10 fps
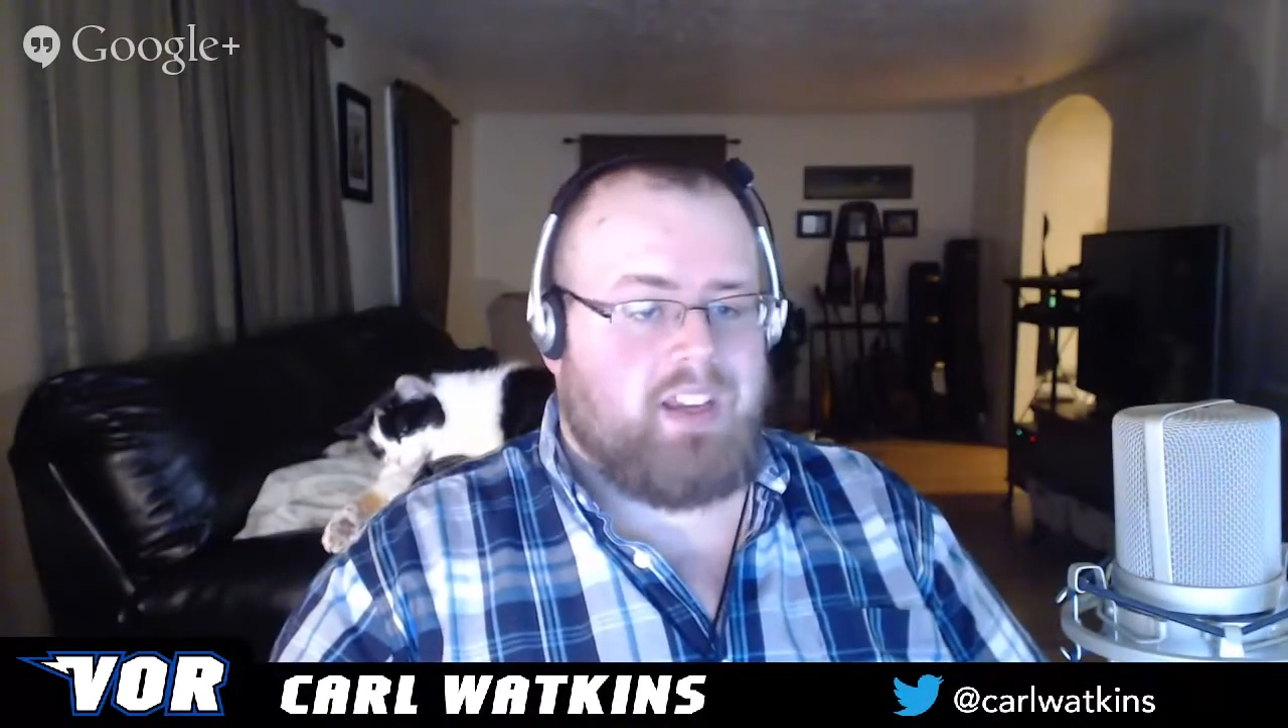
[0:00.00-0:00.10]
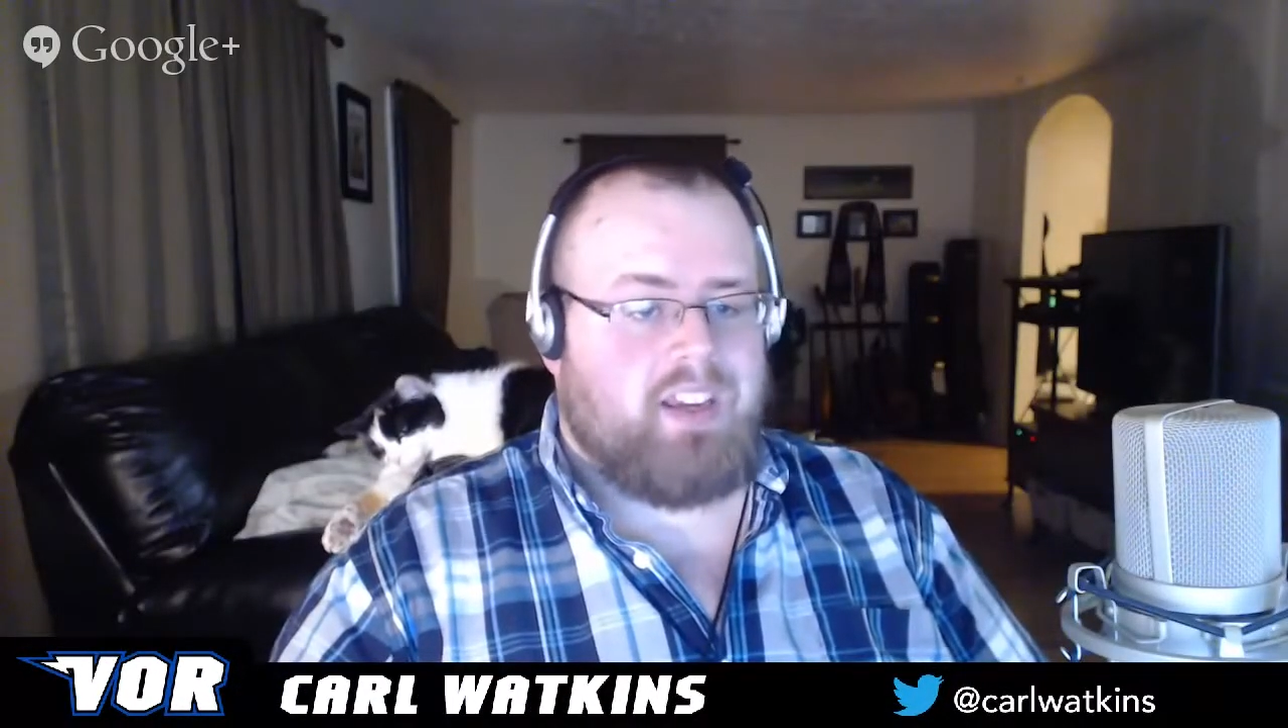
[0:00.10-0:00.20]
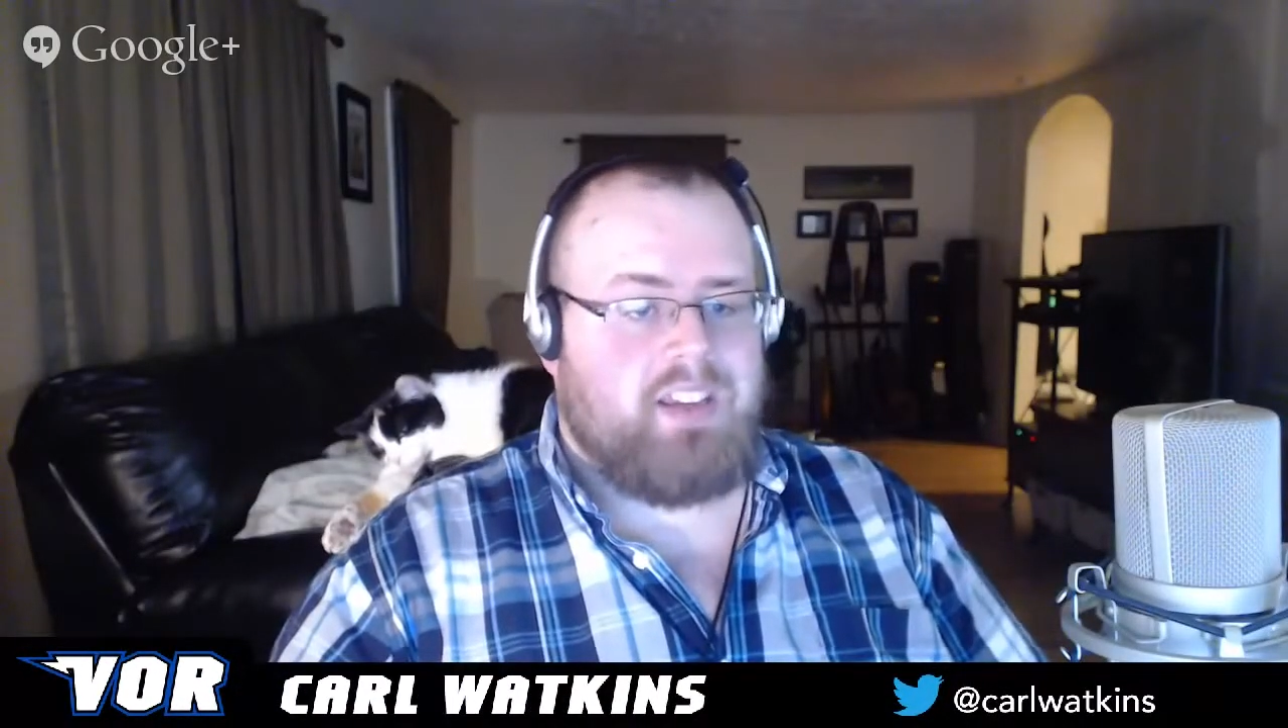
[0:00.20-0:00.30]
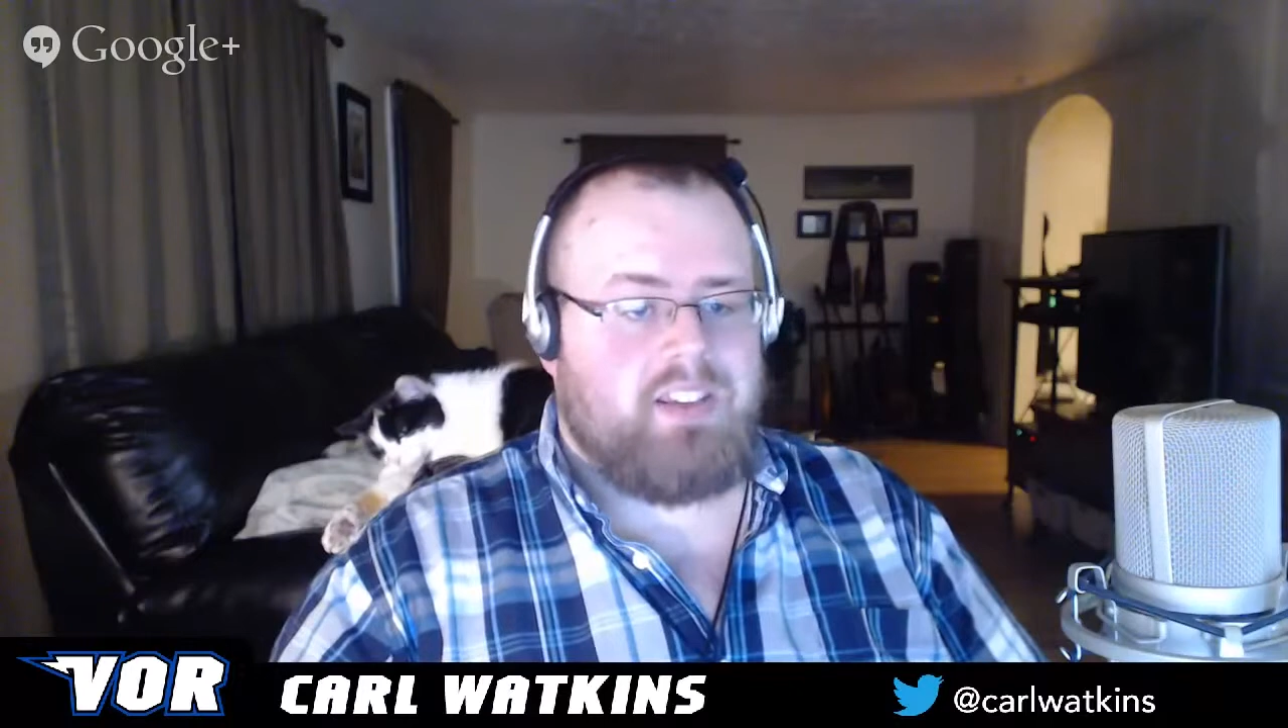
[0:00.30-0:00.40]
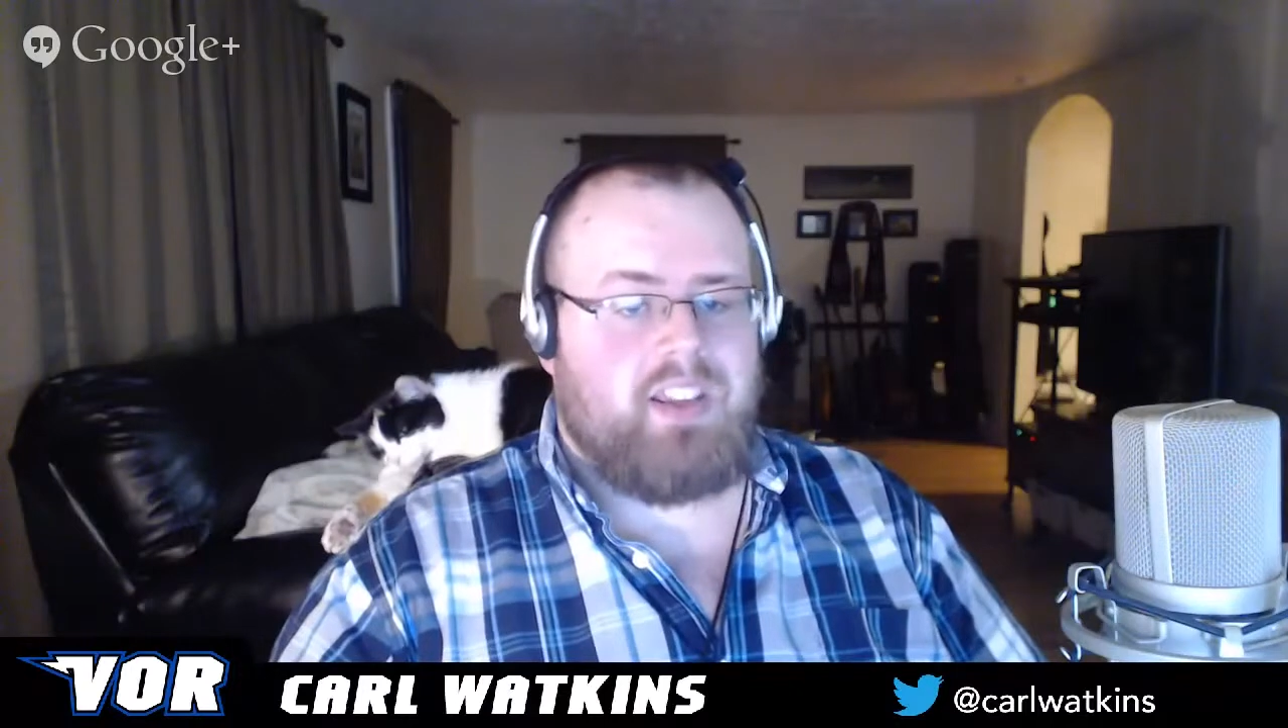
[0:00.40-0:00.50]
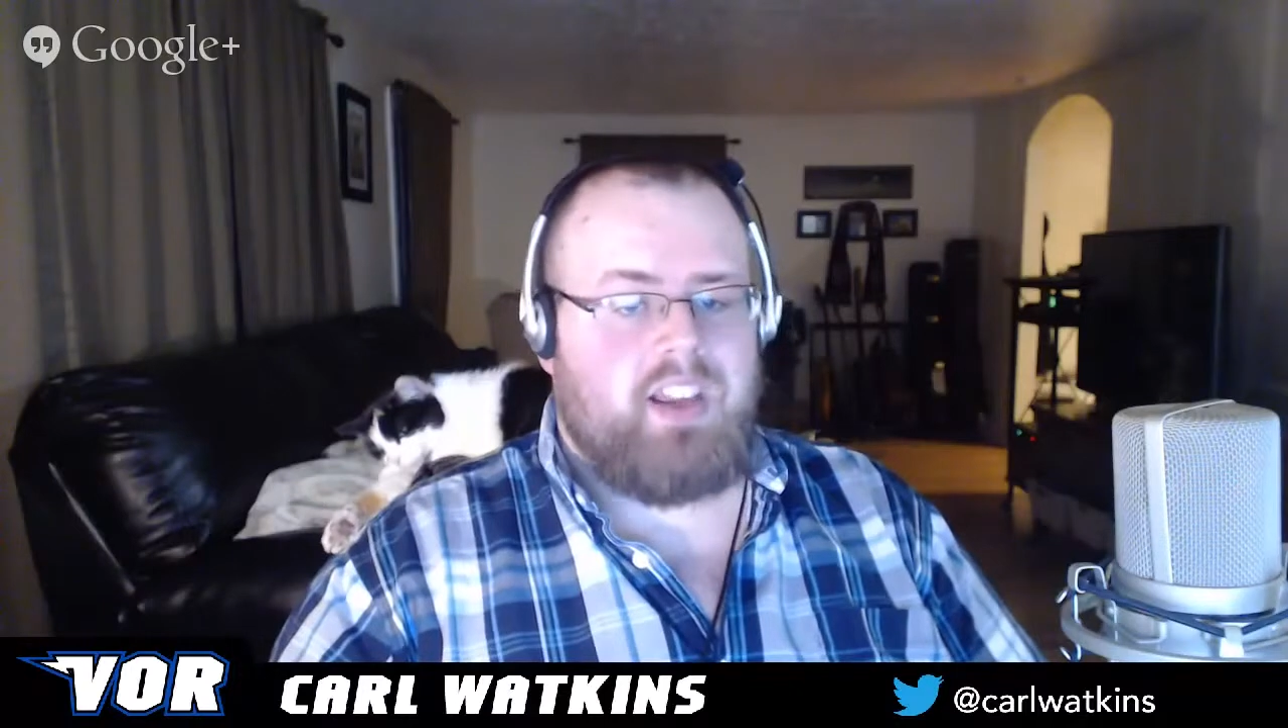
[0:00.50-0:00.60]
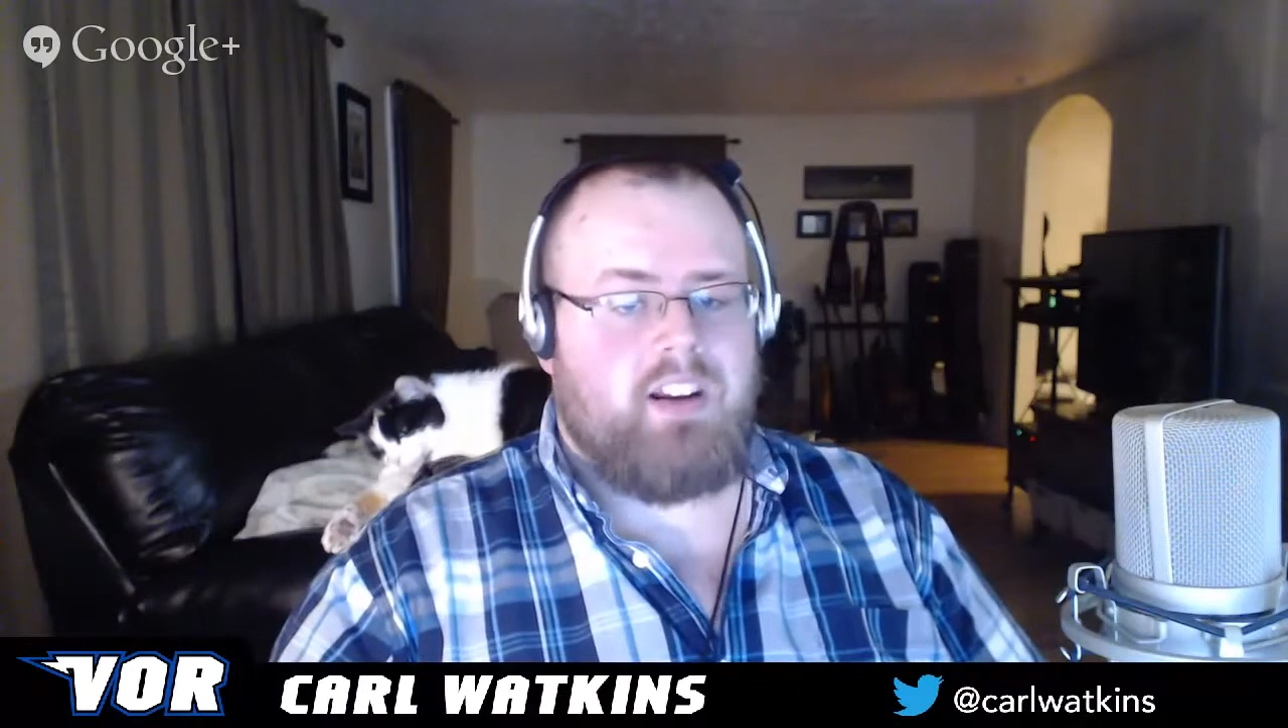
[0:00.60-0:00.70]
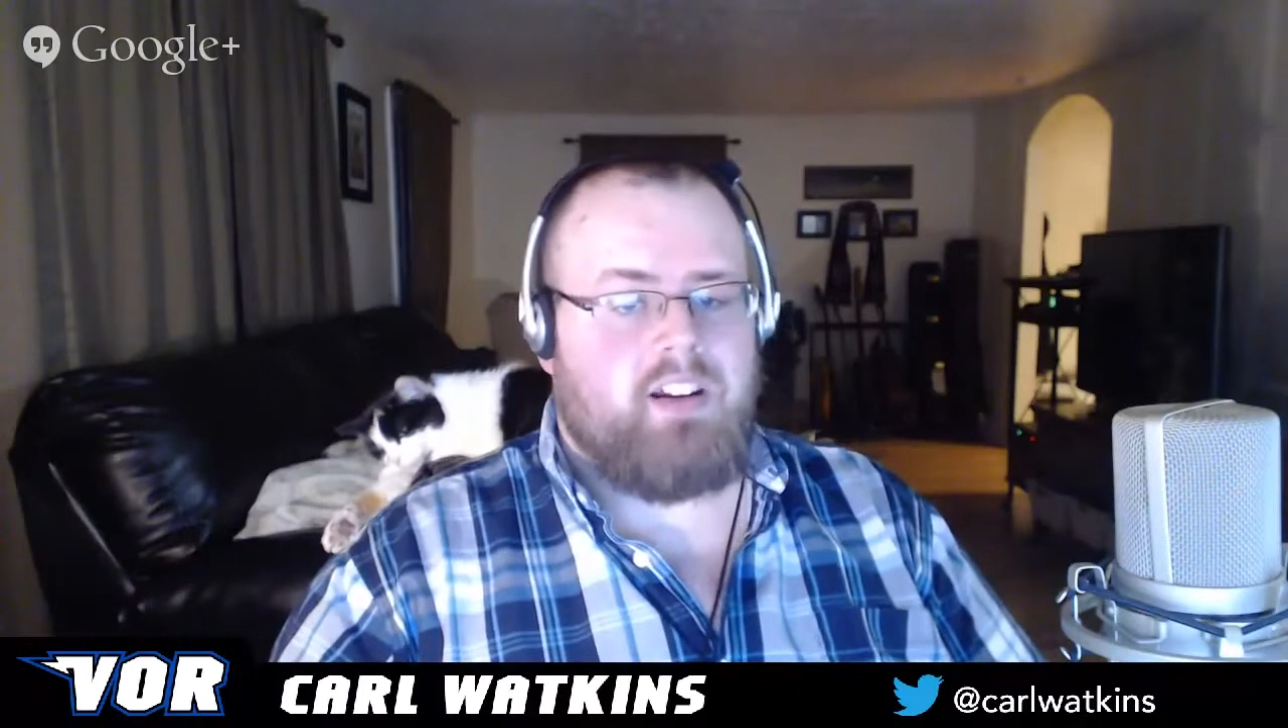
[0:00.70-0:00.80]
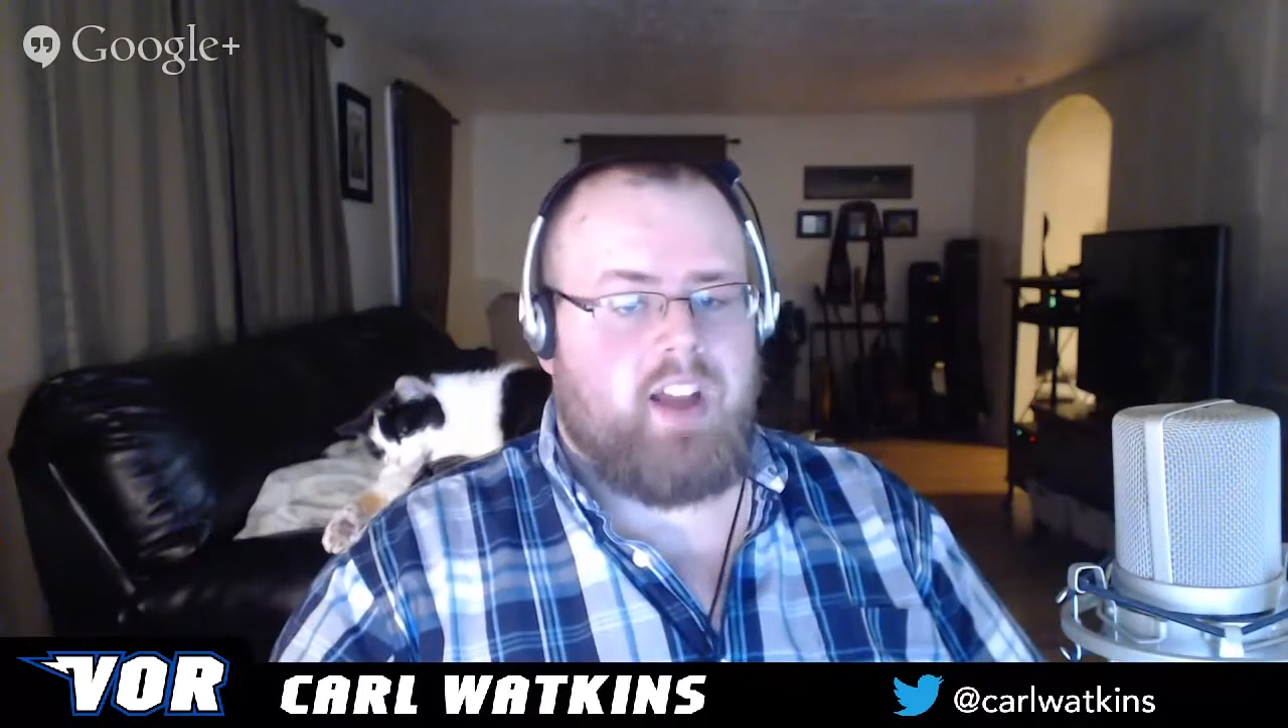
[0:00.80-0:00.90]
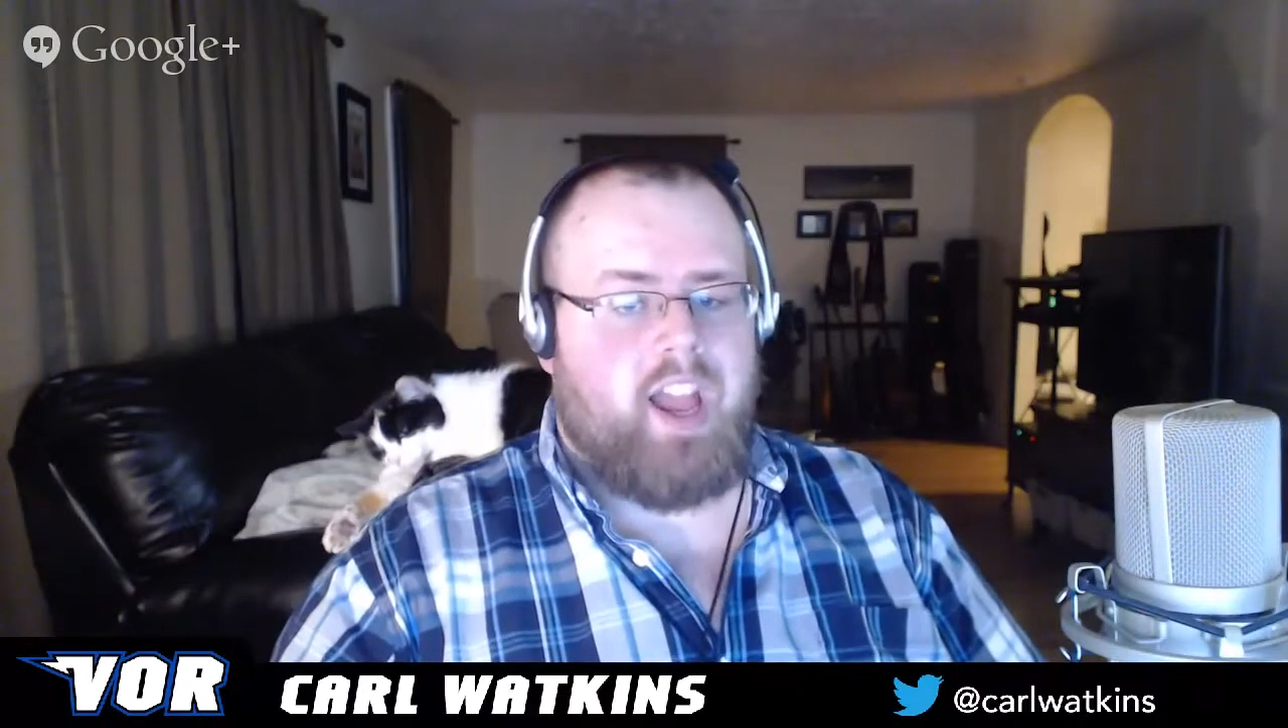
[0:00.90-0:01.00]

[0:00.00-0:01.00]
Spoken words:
because there